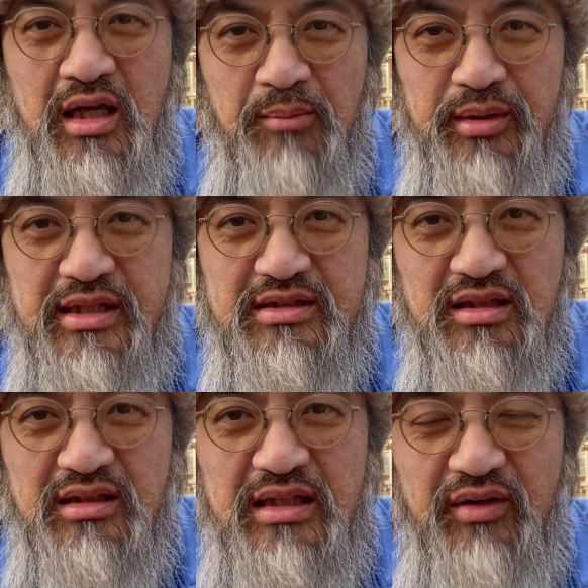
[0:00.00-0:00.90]
Please
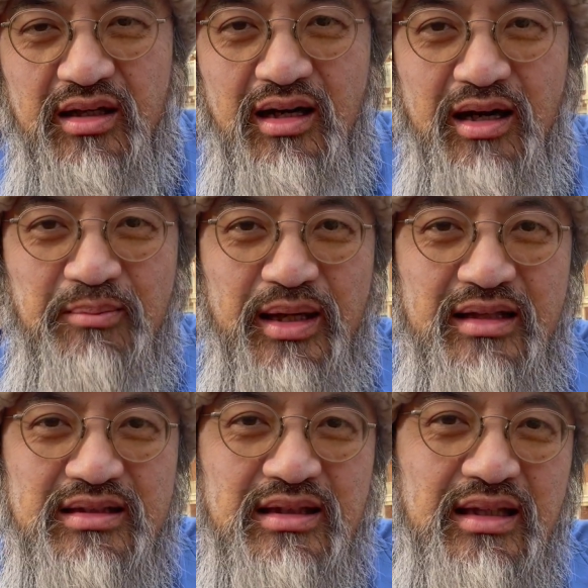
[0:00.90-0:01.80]
leave a
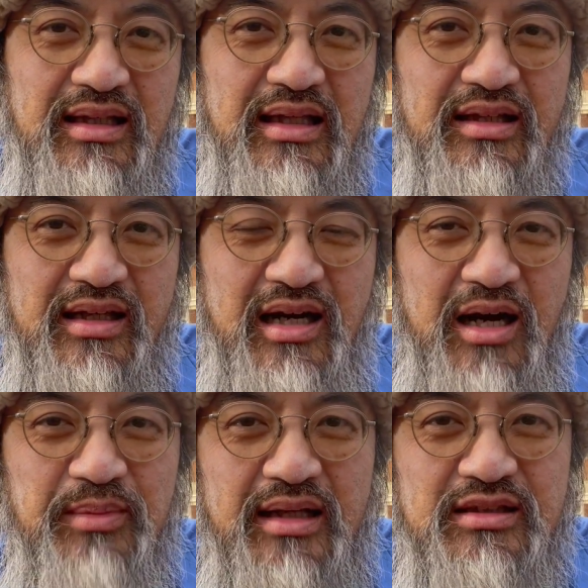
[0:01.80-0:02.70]
comment in the
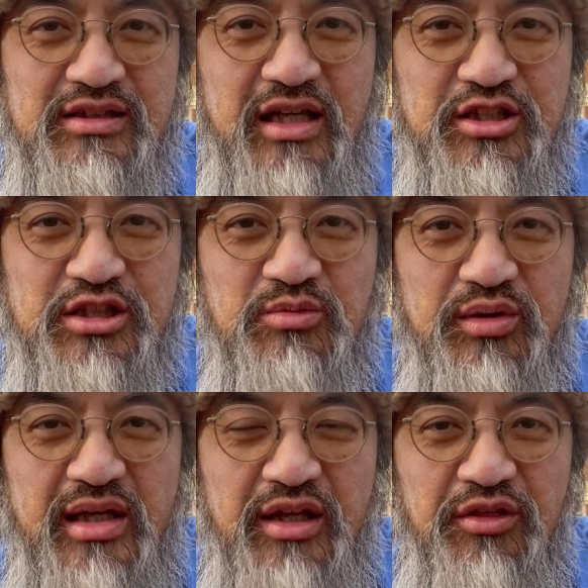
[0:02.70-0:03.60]
comments section
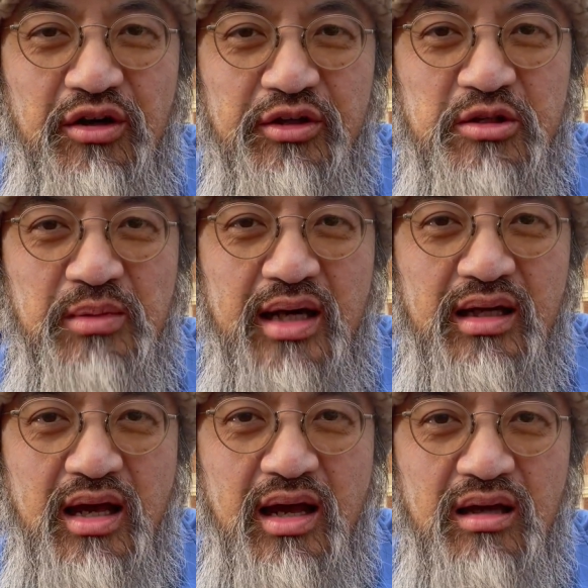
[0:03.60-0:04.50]
with any thought you might
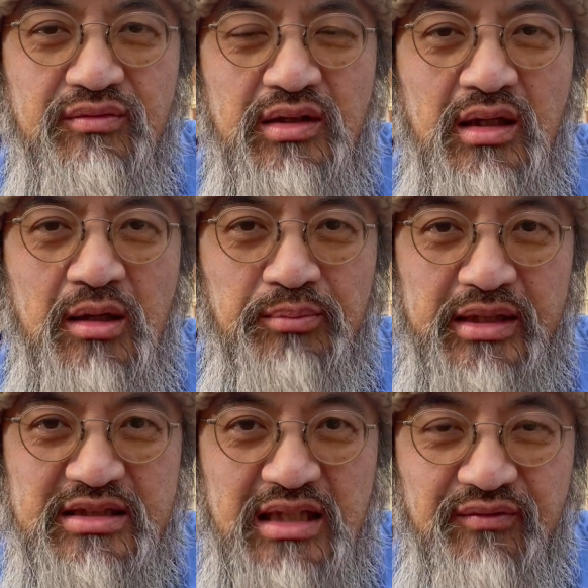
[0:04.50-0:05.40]
have.
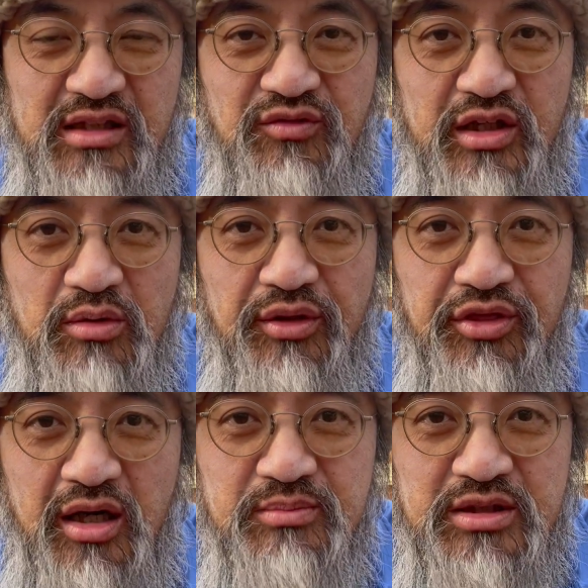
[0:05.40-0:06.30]
Please give this video a
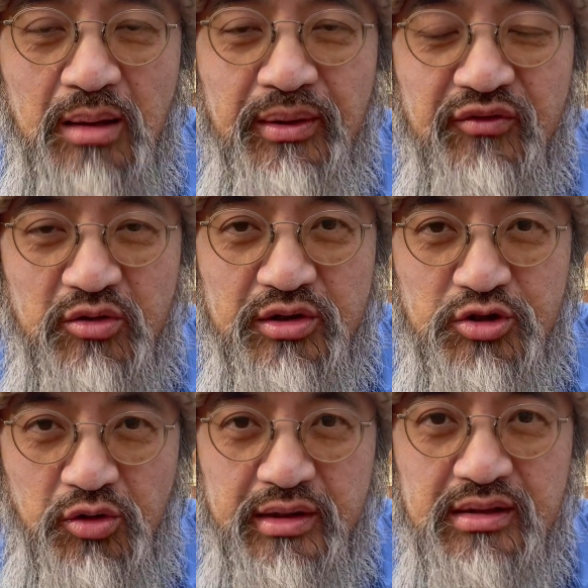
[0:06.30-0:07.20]
thumbs up if you
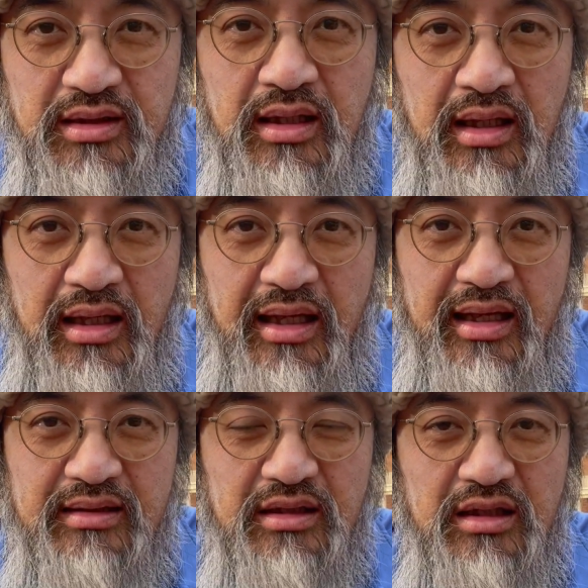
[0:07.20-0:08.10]
enjoyed it.
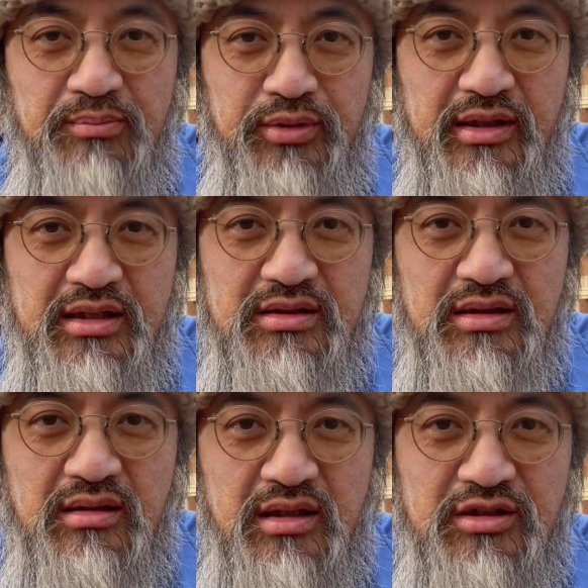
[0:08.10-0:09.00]
And please
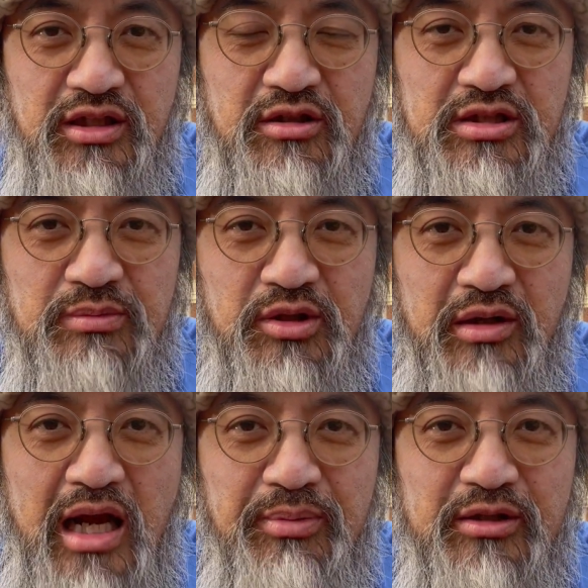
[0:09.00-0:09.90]
consider
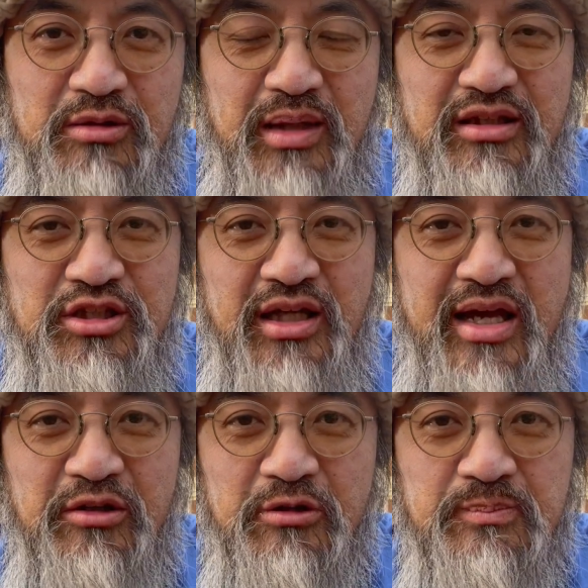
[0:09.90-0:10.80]
subscribing to my
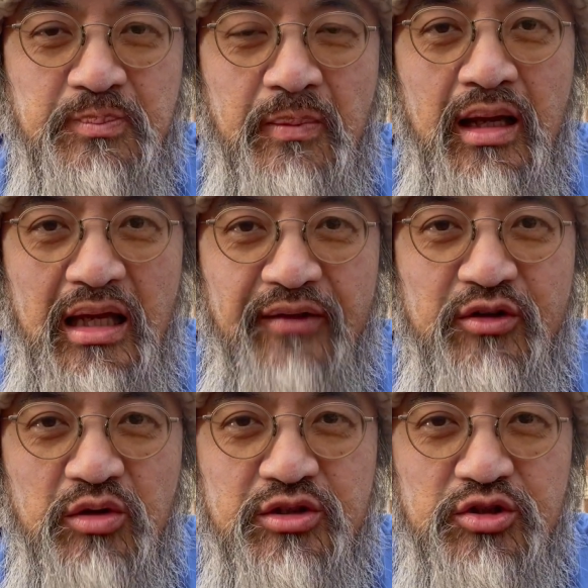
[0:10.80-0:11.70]
channel if
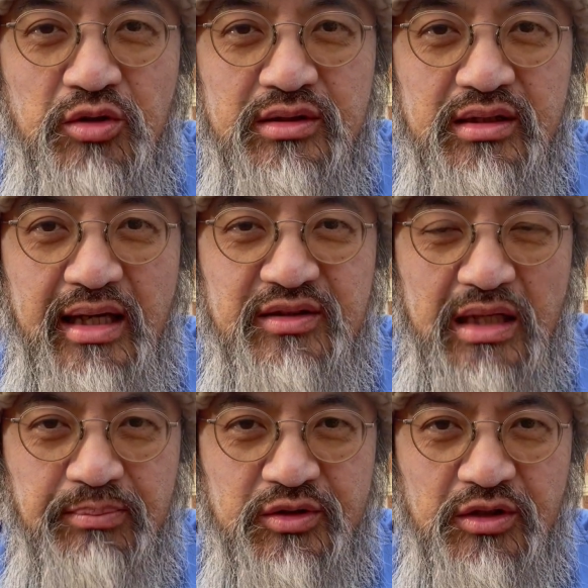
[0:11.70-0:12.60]
you enjoyed today's
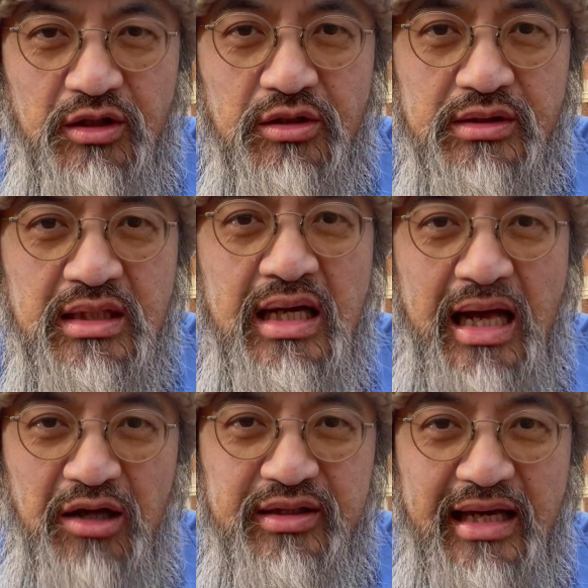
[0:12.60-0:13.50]
episode.
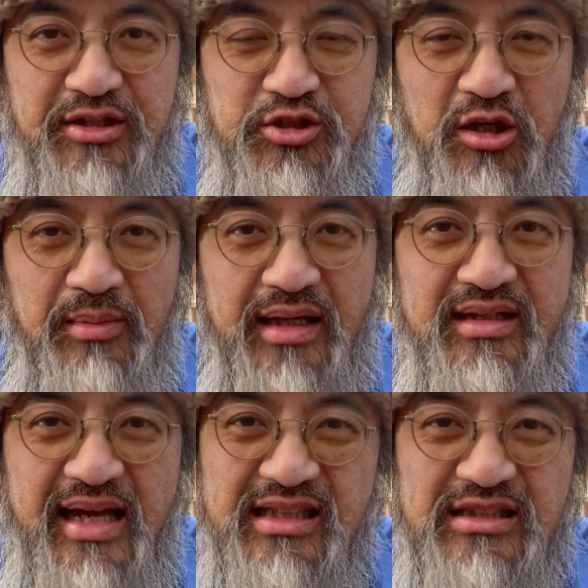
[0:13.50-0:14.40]
I'll catch you on my
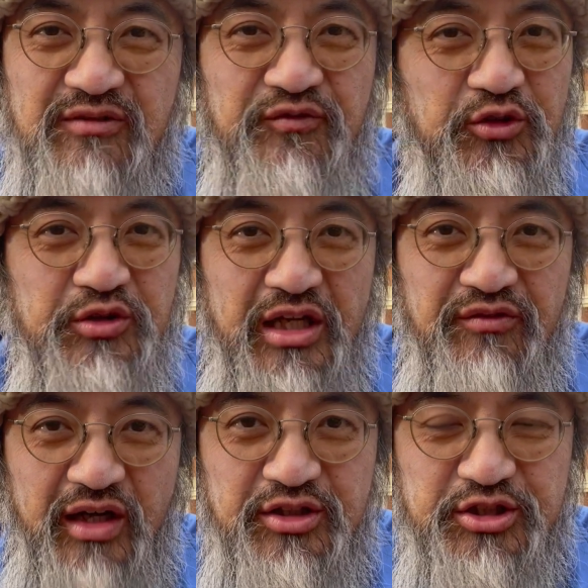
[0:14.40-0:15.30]
next food
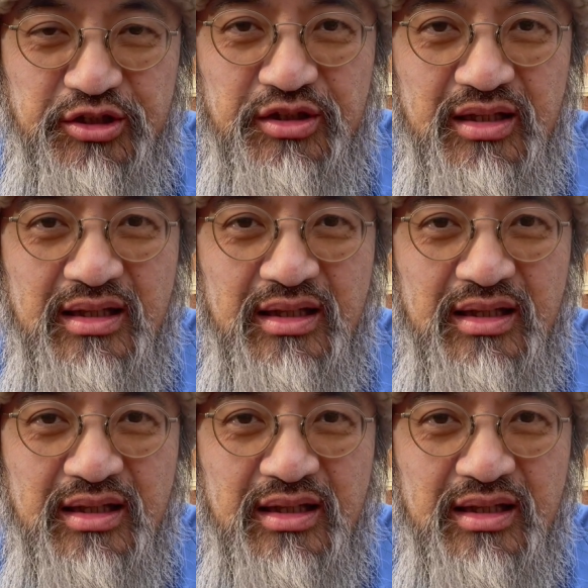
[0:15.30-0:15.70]
adventure.